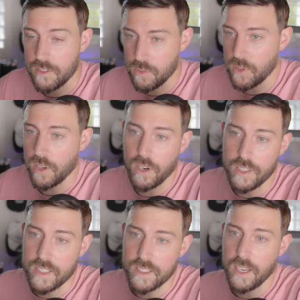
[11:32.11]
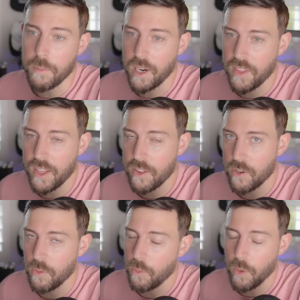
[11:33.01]
It's really hard to say, but I think
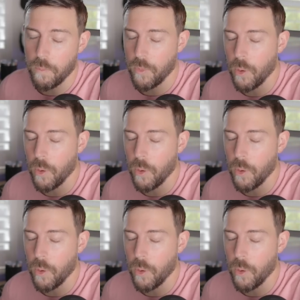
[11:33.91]
they're the more